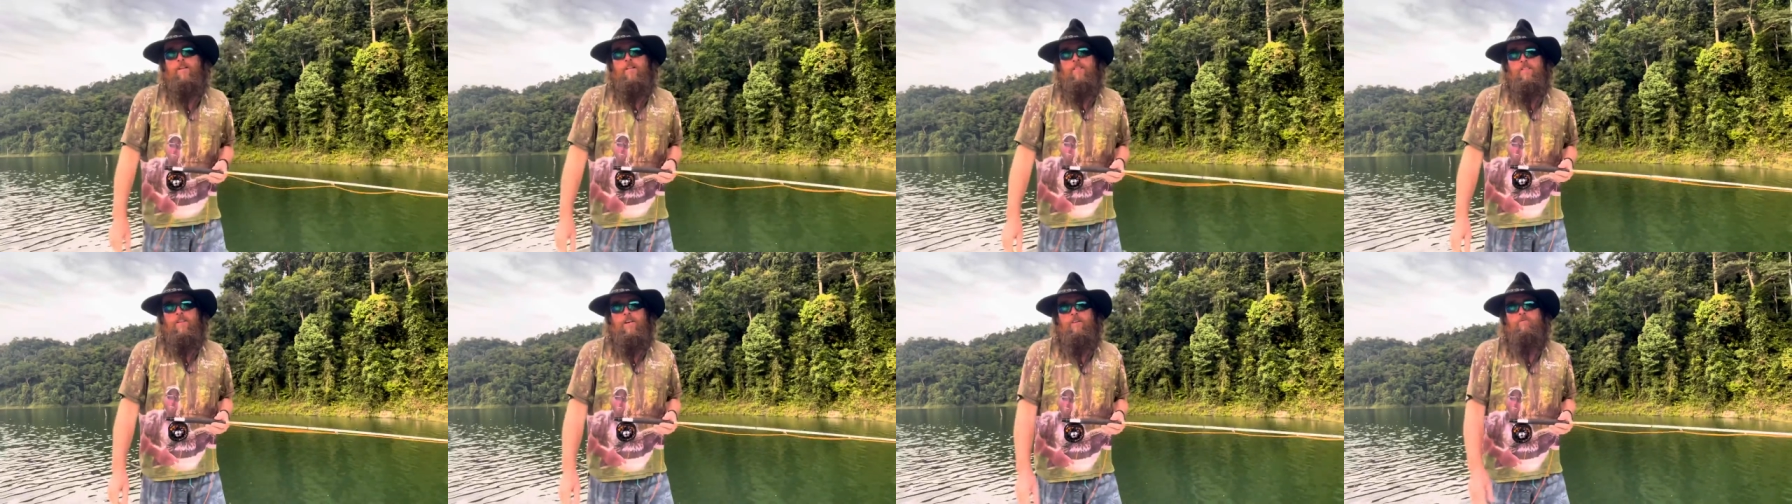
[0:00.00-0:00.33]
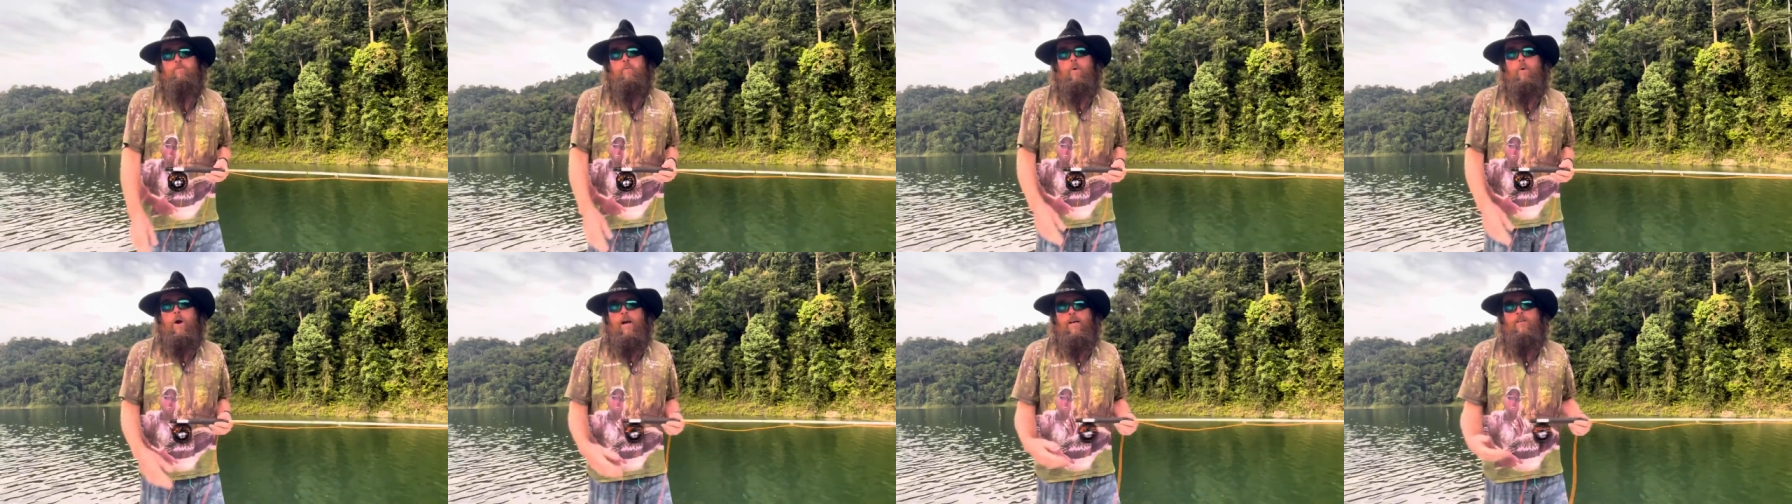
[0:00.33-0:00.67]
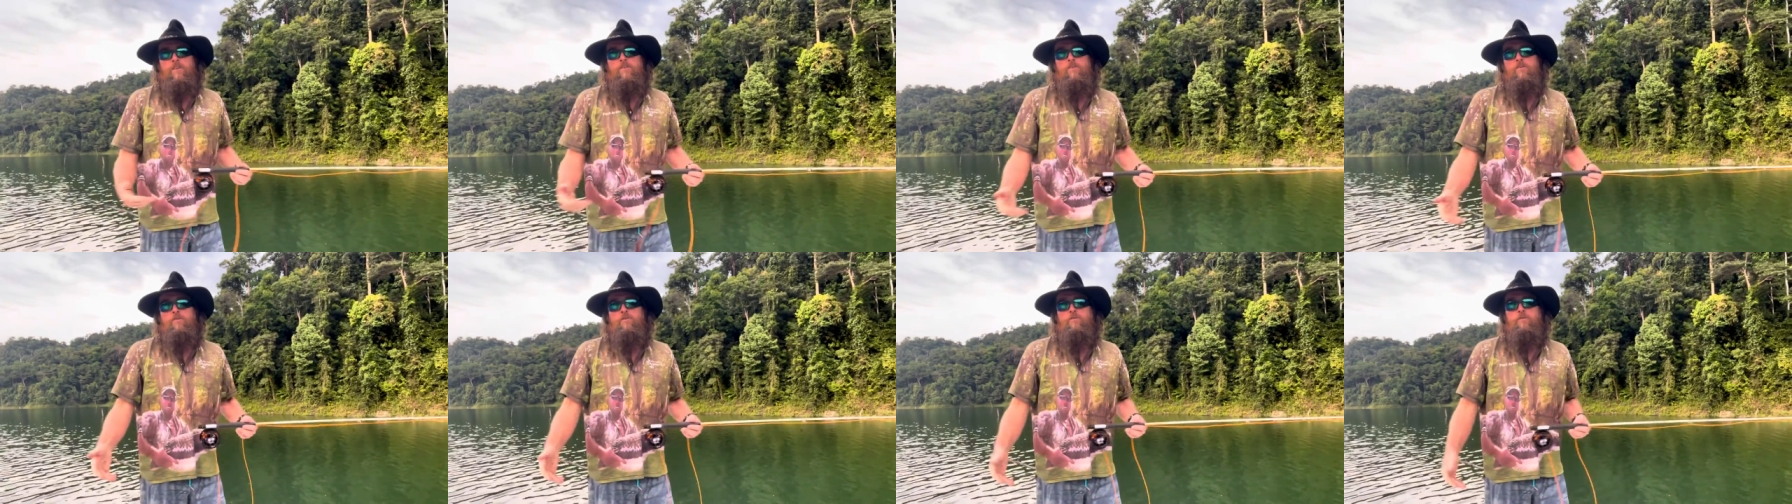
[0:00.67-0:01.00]
there's one
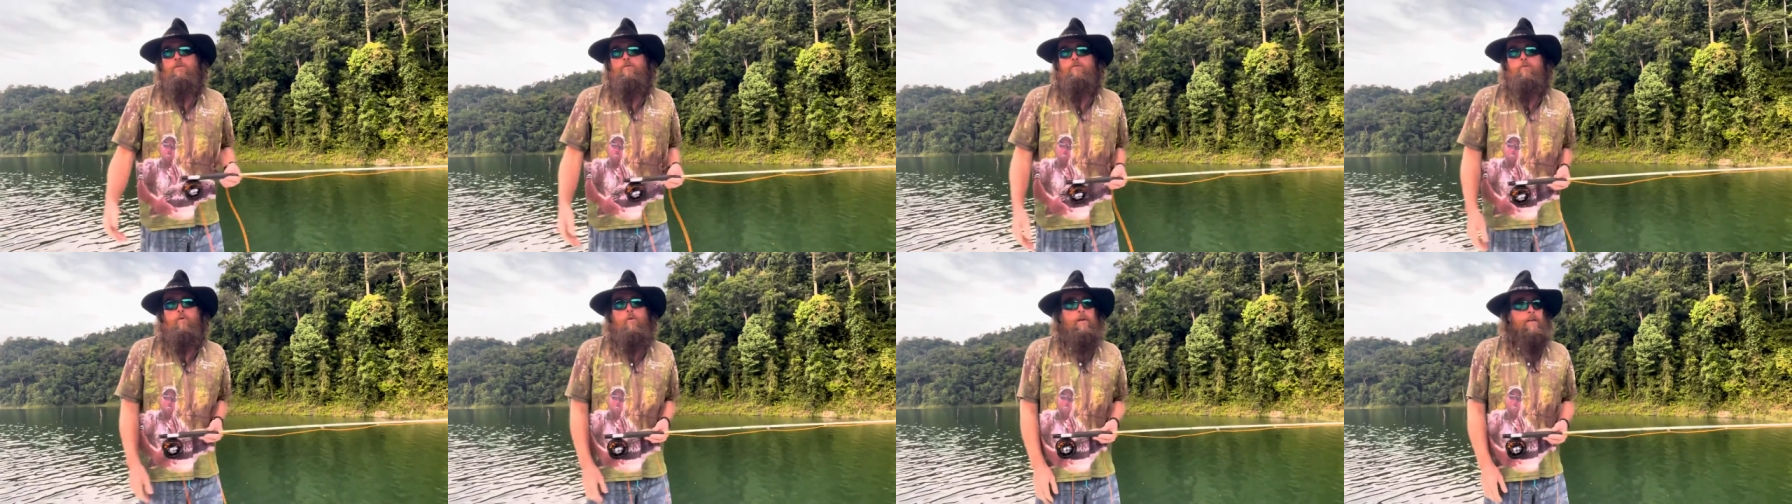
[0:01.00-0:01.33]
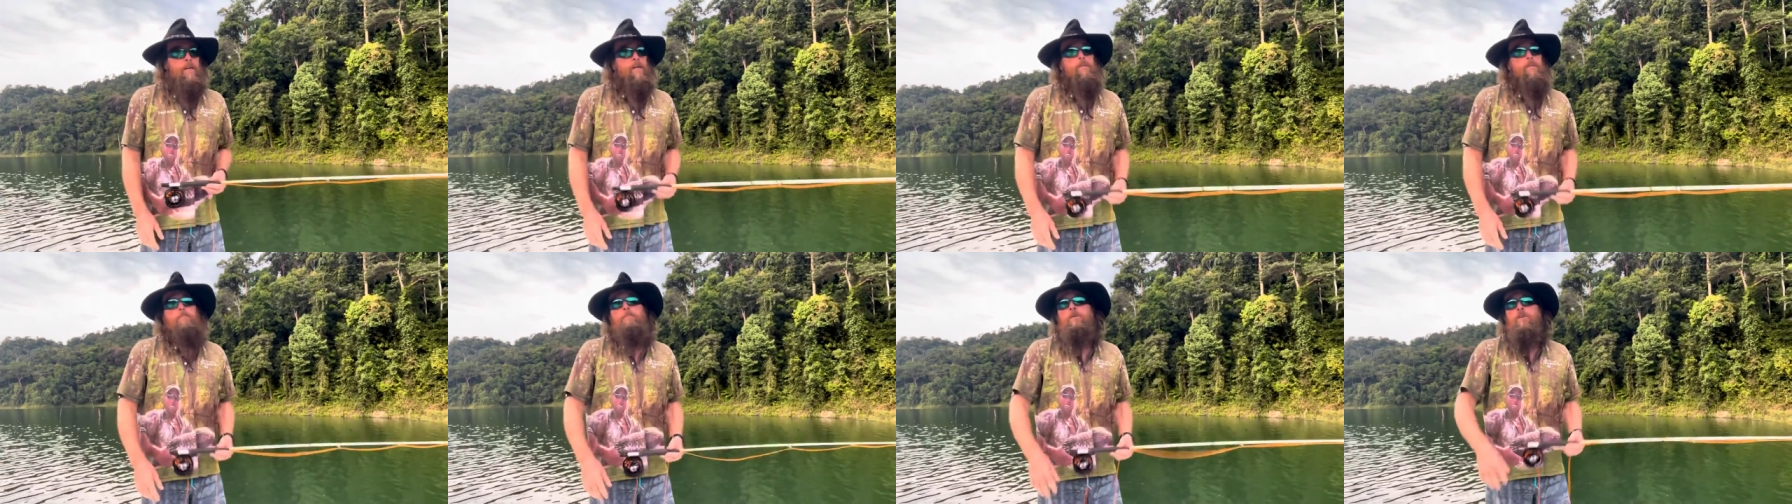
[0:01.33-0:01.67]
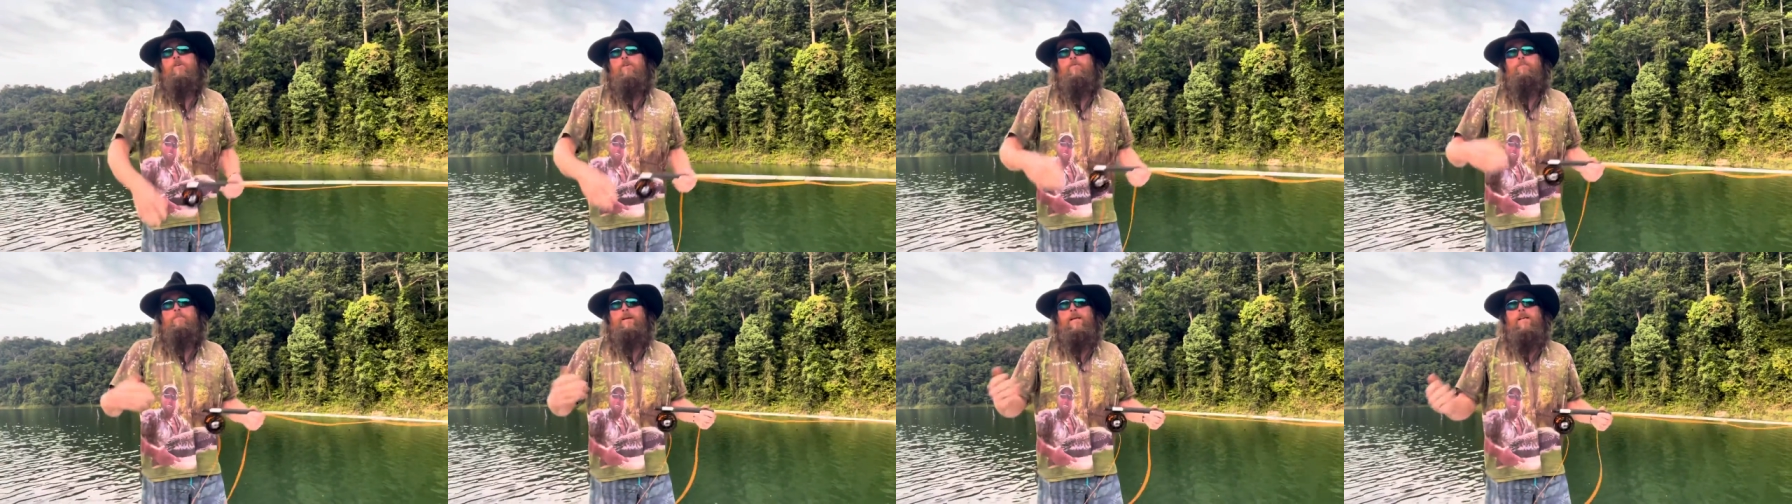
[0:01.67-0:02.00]
use of doing it. But
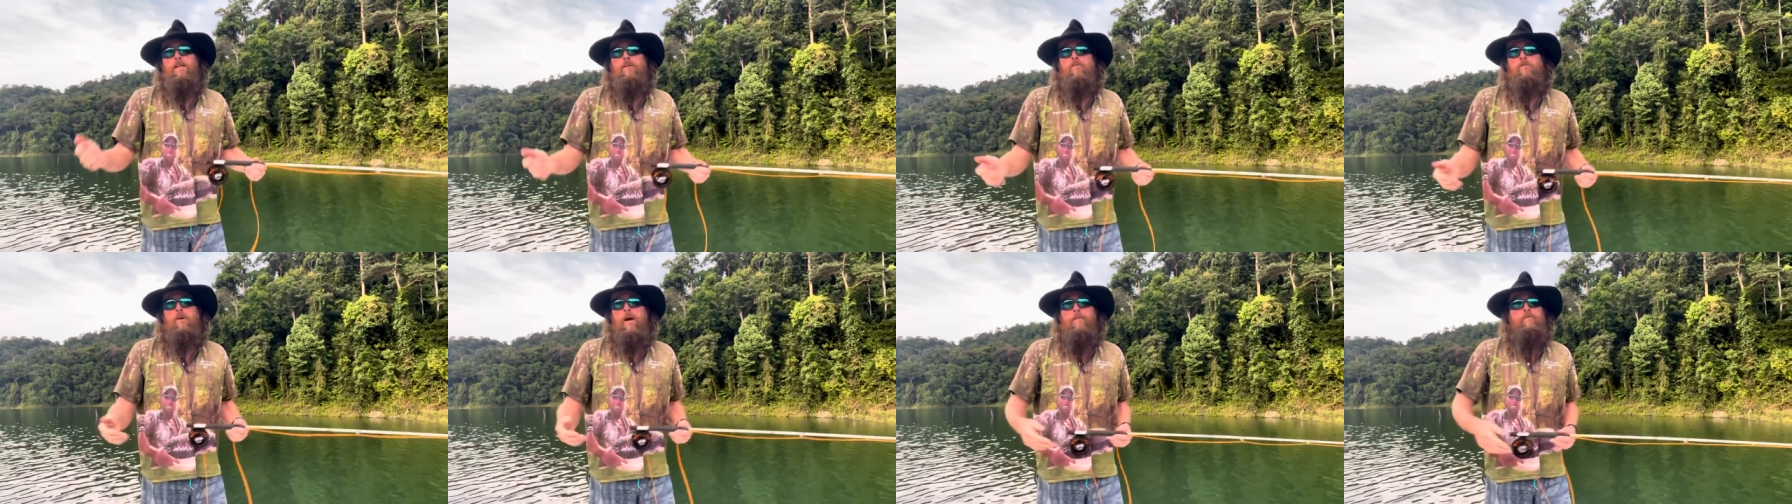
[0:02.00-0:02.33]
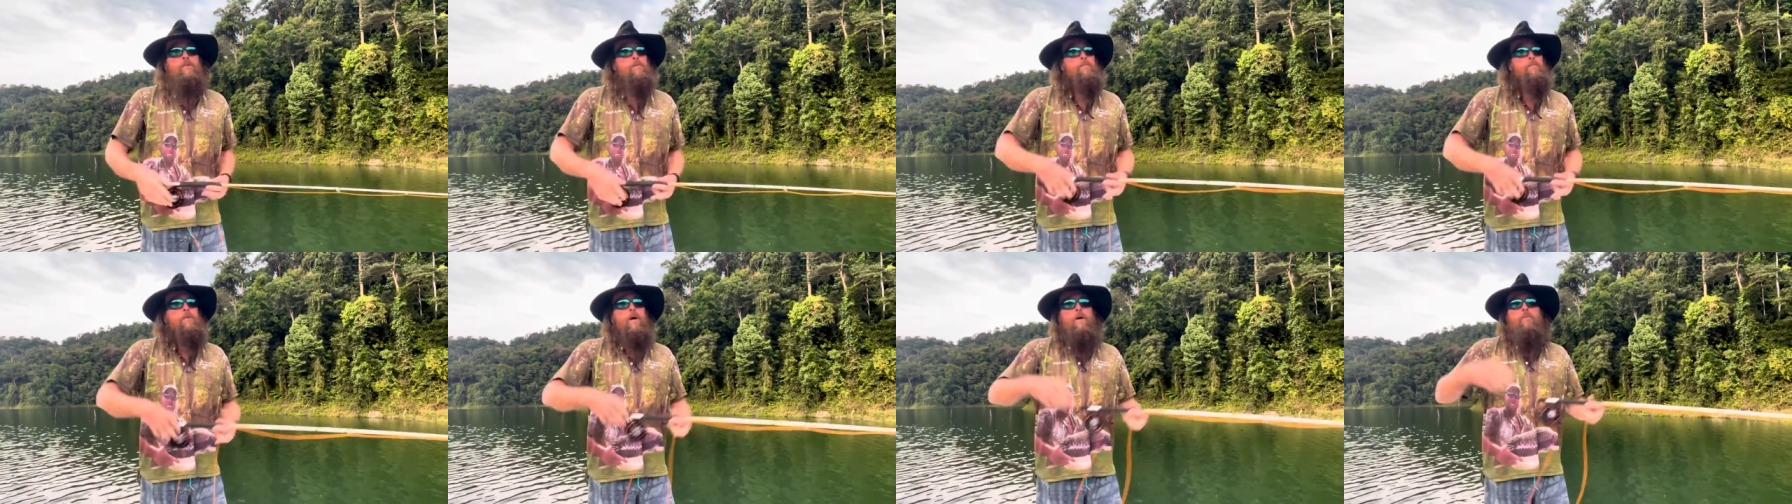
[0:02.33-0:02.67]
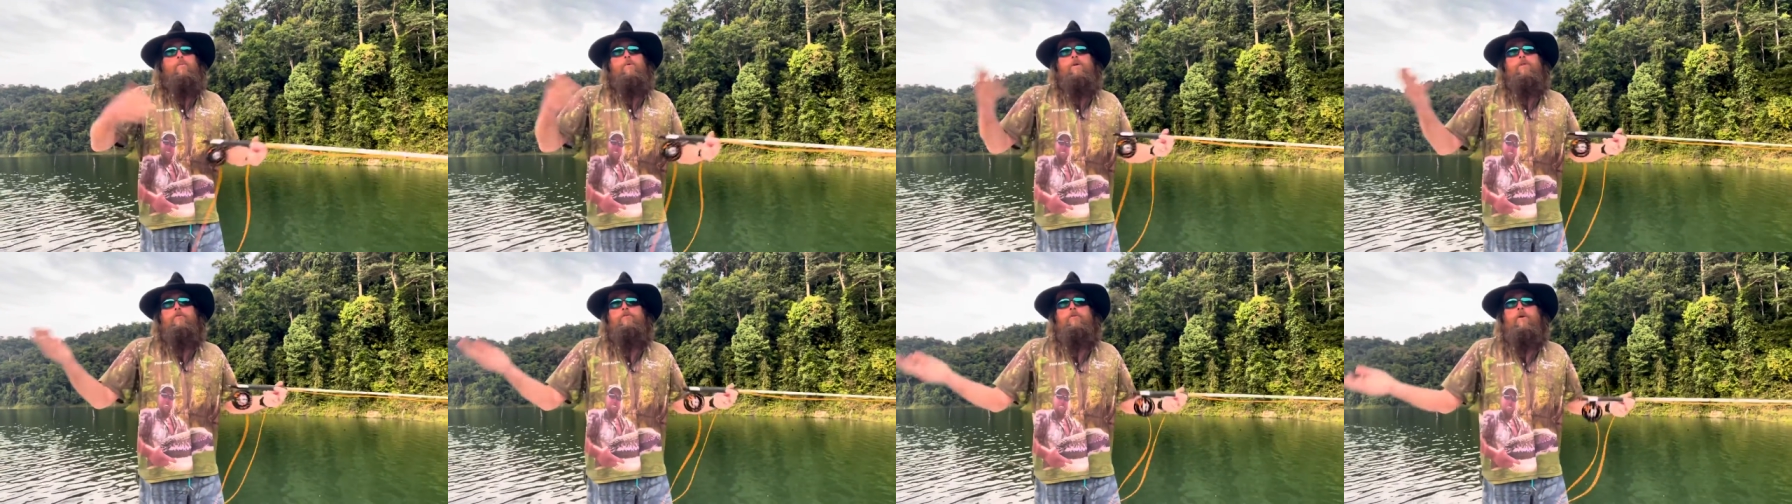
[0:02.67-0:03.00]
there's plenty of times you might
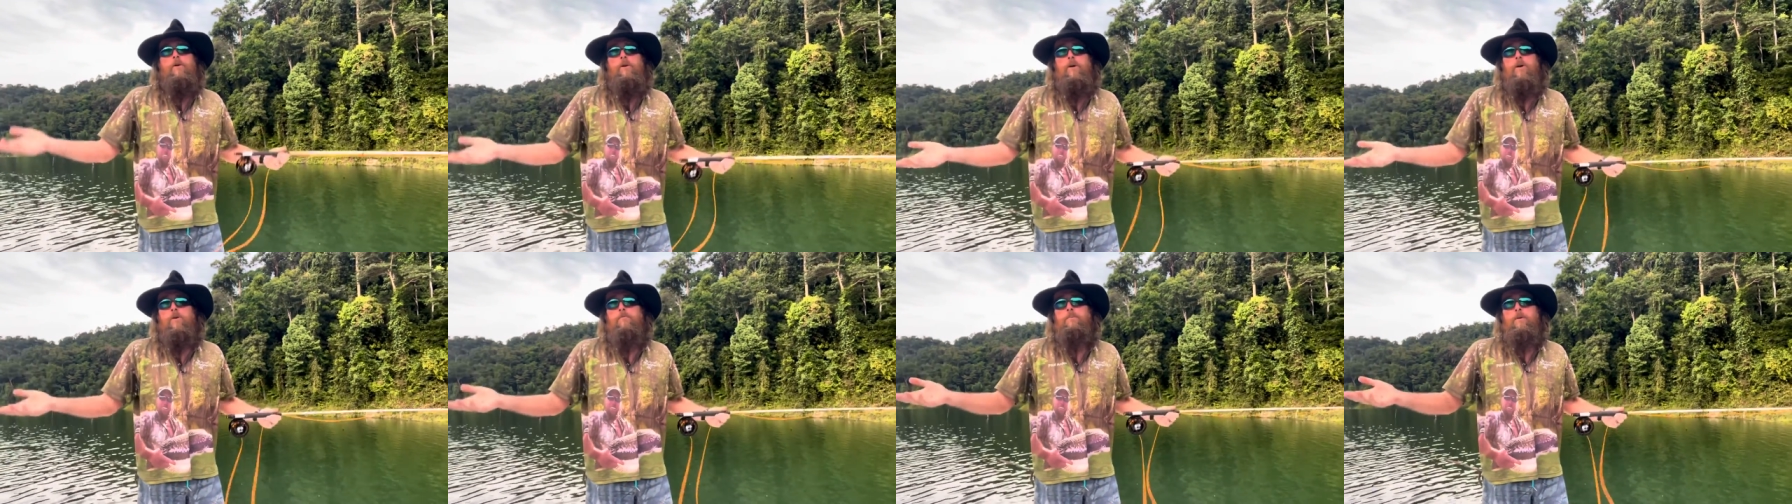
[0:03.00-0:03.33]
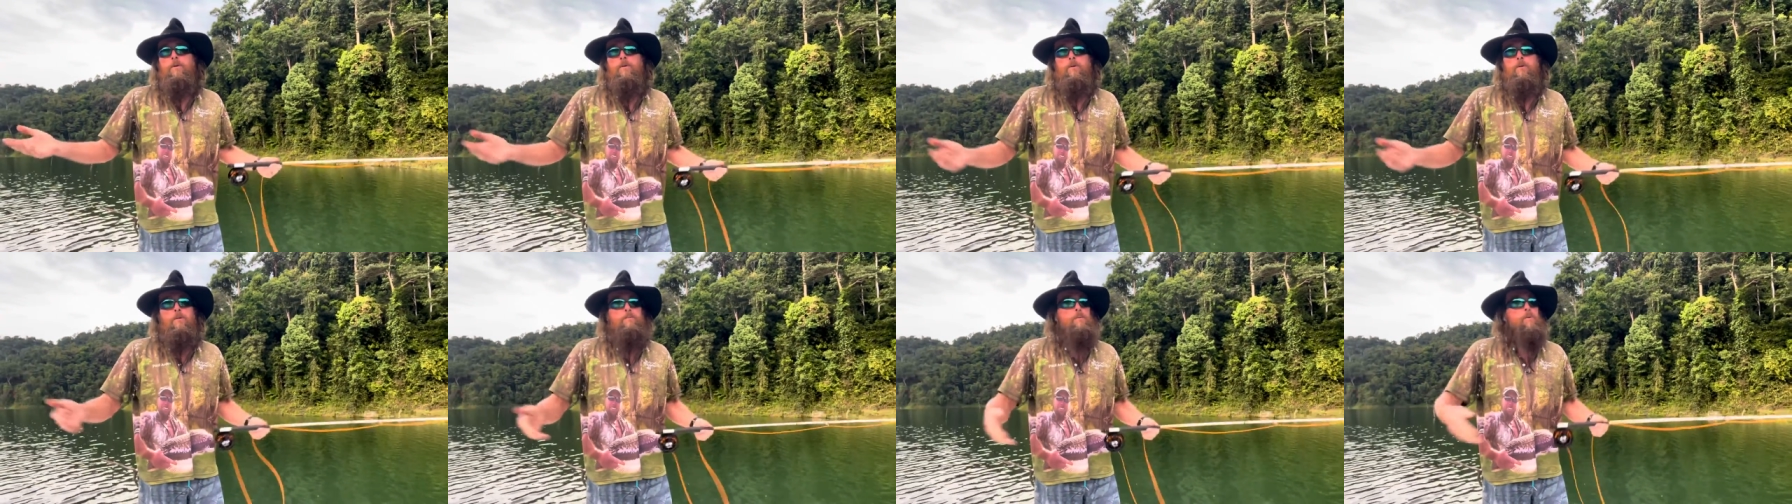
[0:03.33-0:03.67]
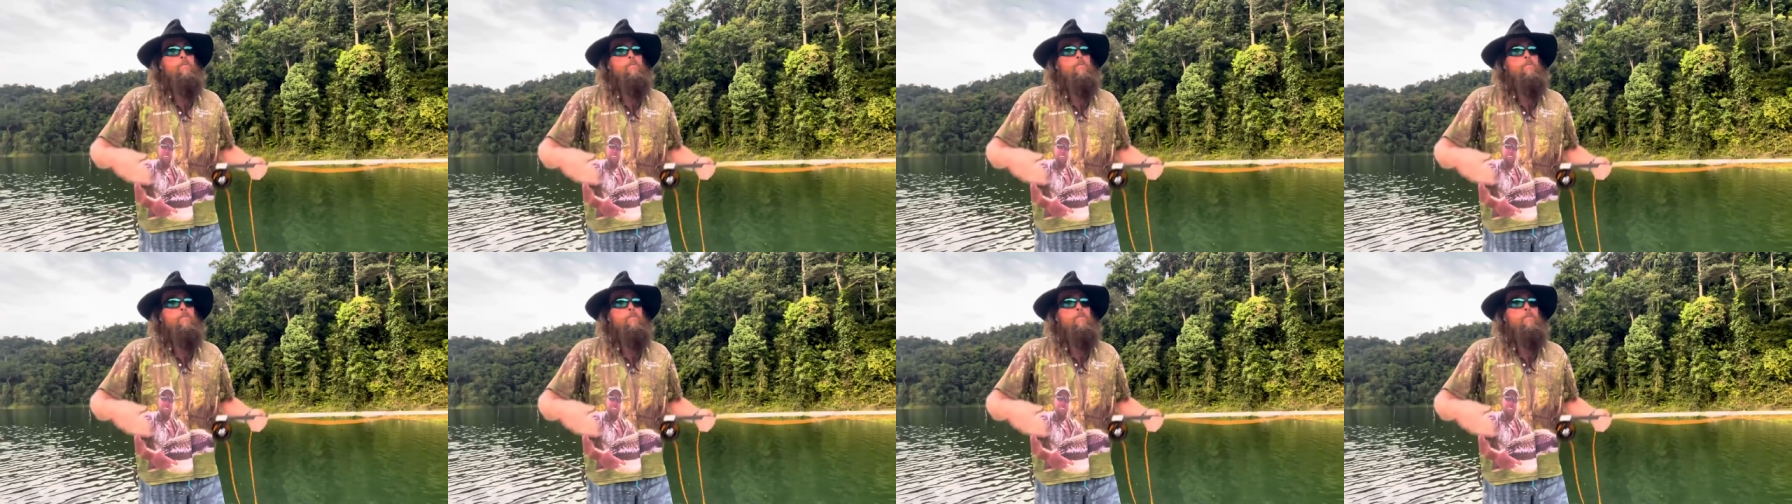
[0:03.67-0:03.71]
want to throw an open loop.